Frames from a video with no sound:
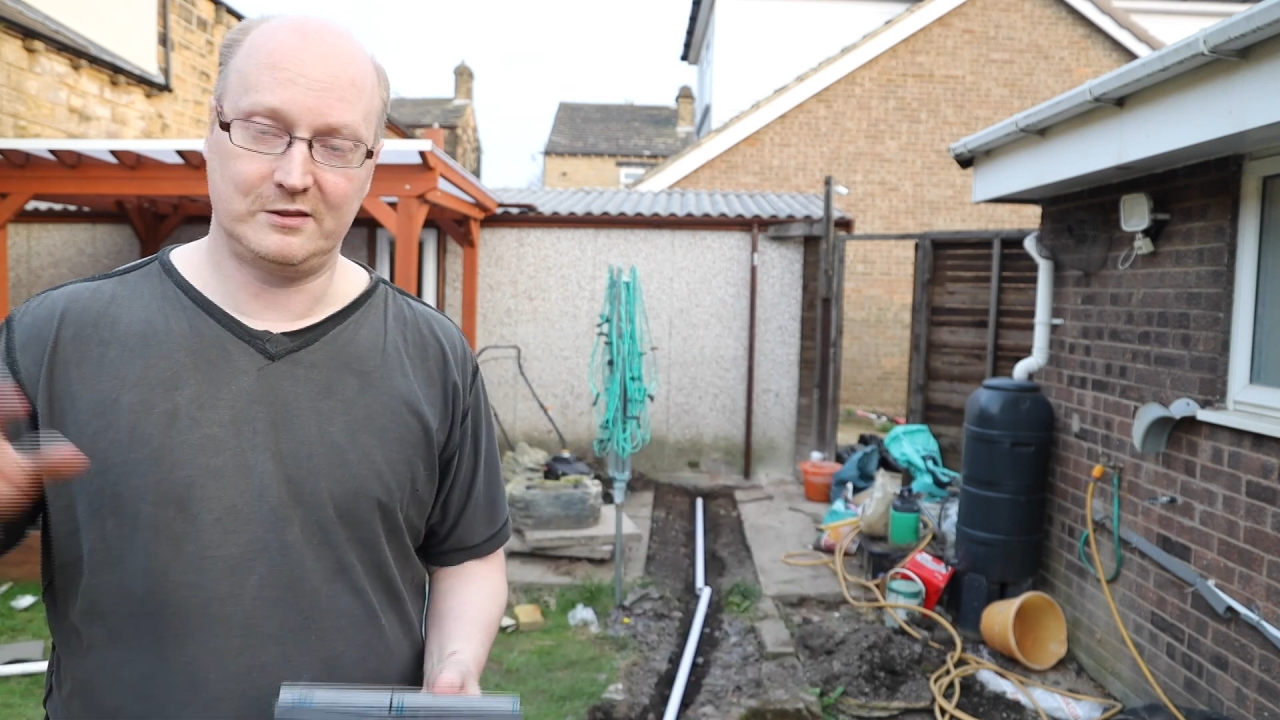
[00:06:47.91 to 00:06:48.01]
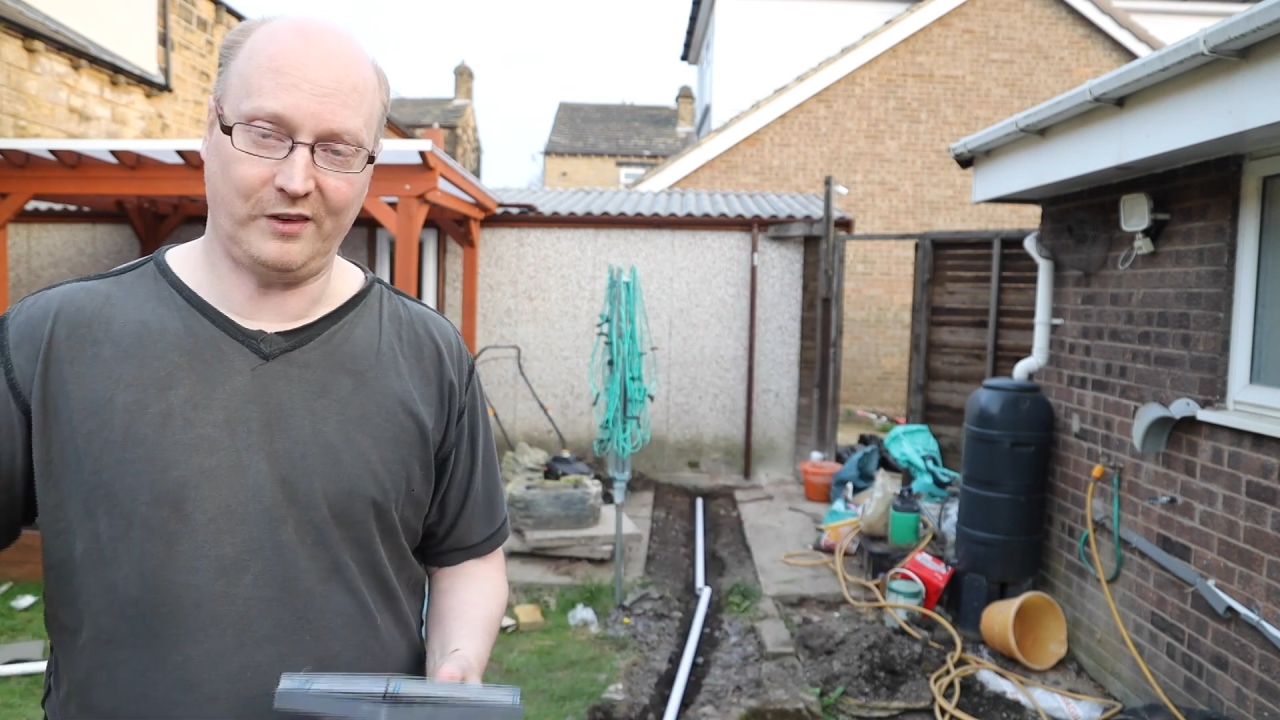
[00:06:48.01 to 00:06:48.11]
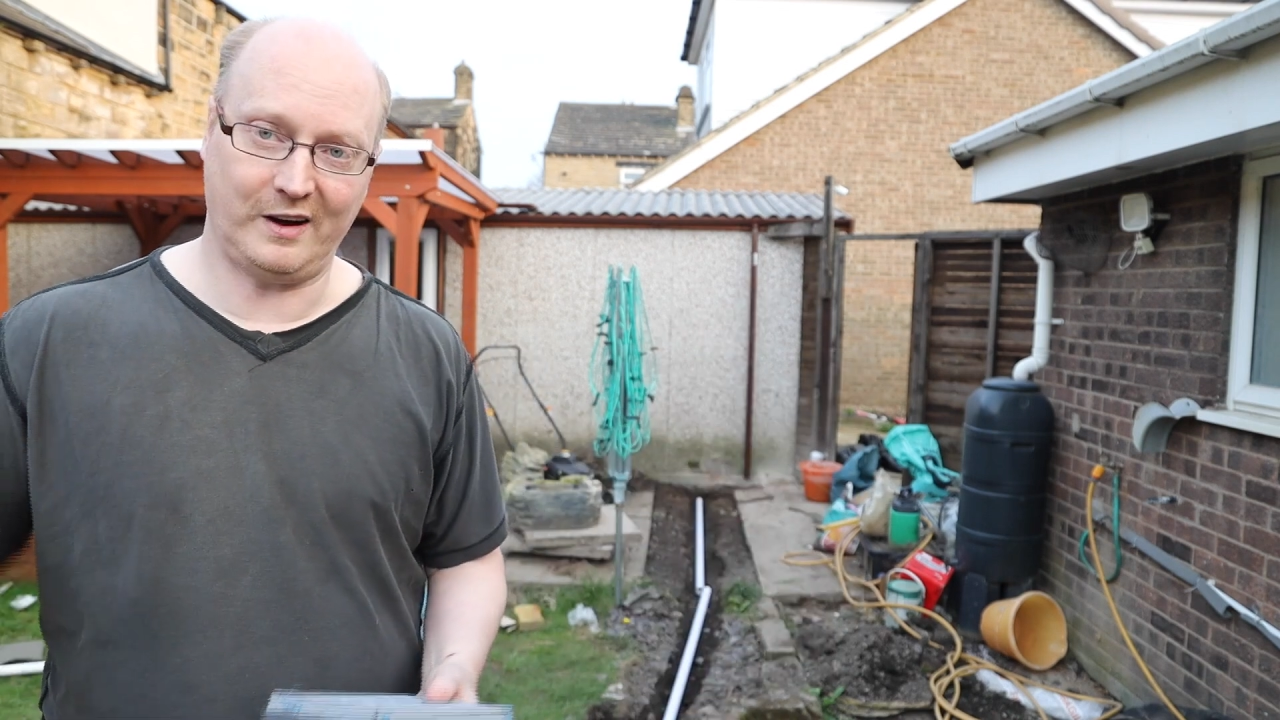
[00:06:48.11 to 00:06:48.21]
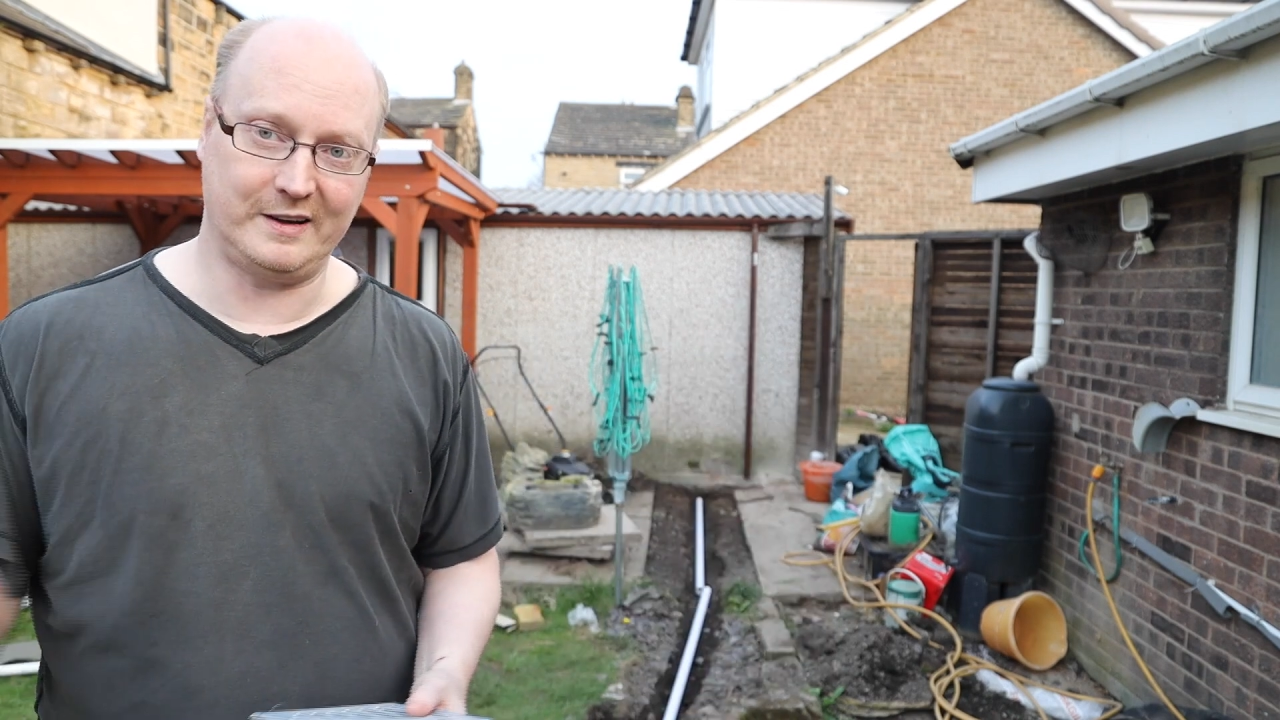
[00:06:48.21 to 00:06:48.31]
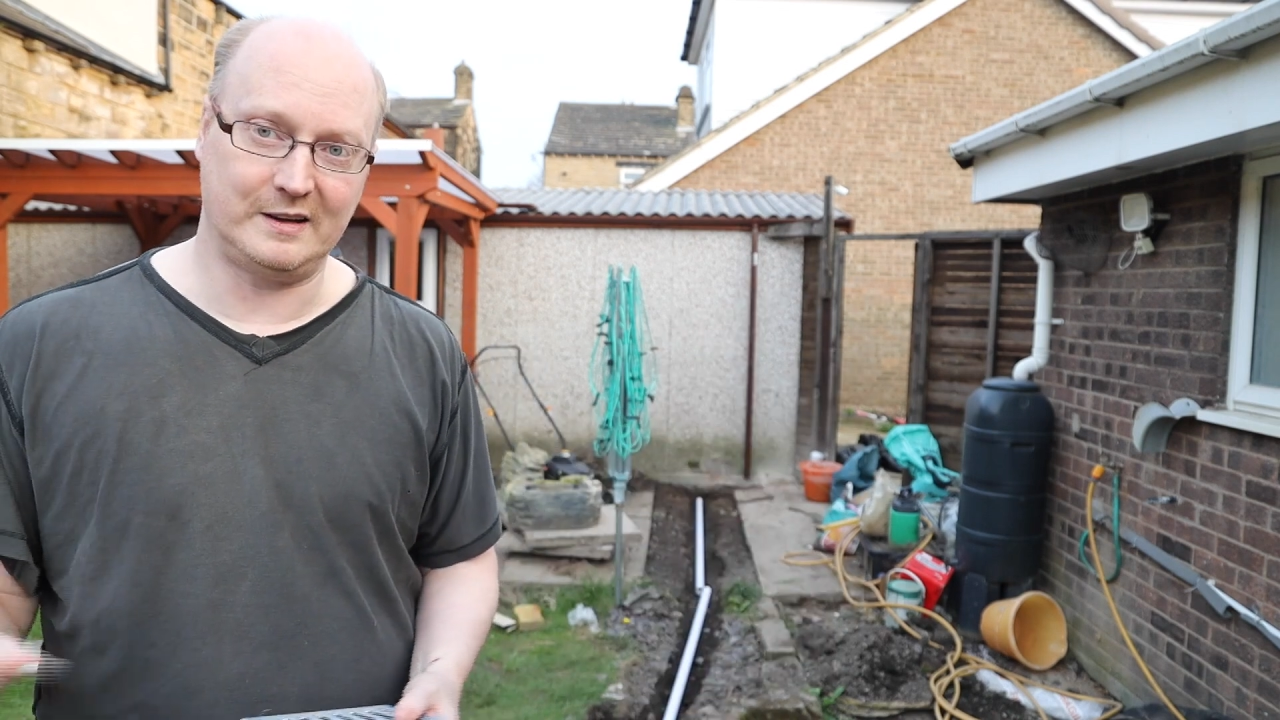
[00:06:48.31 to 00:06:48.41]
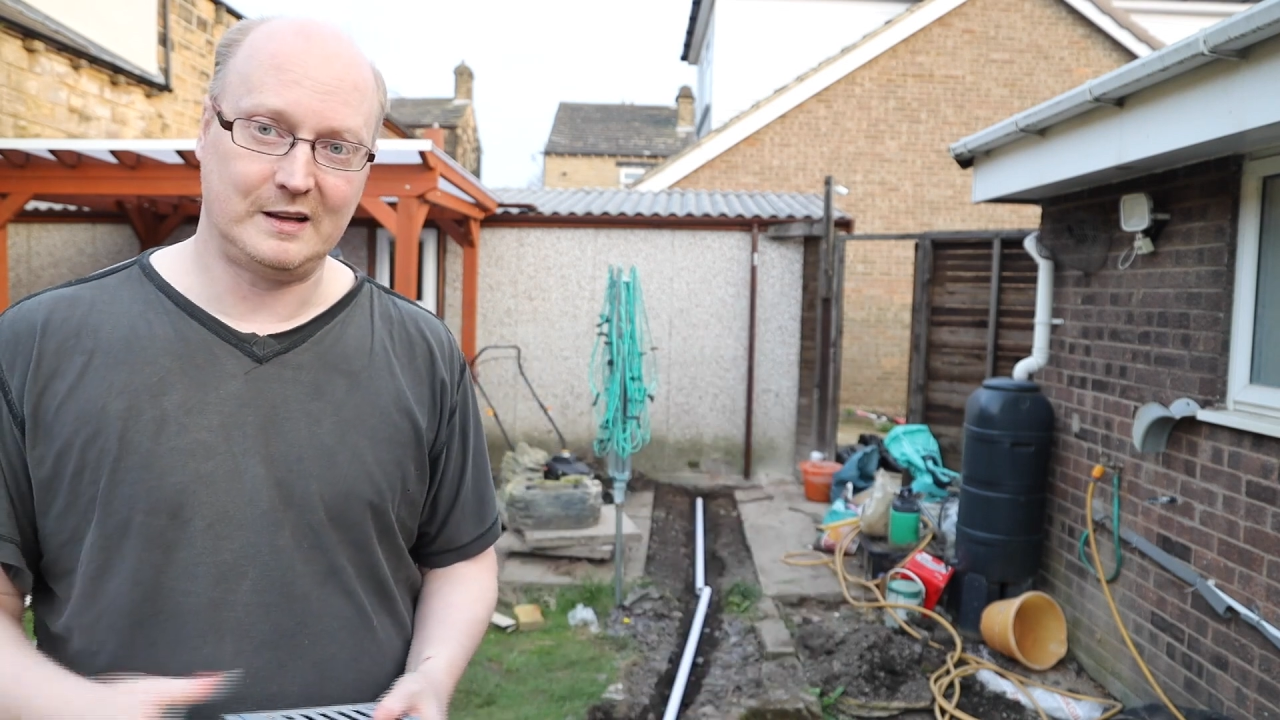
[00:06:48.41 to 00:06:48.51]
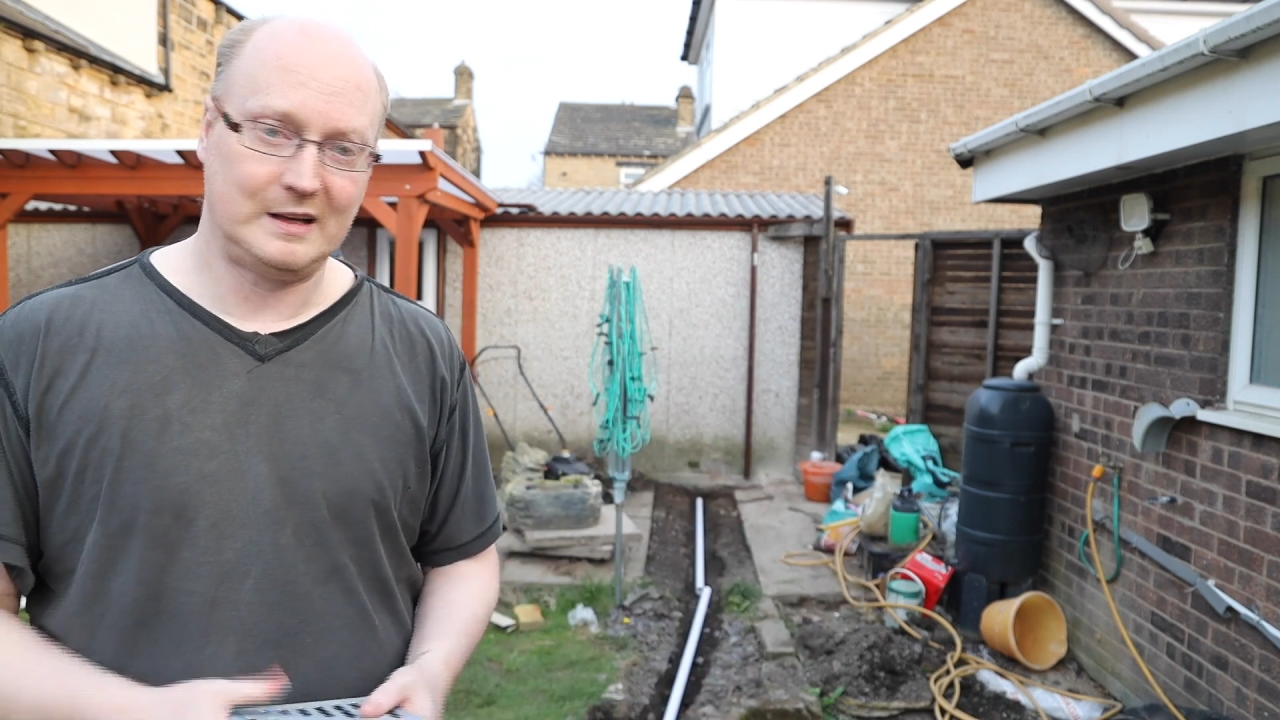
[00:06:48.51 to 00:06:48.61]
fine.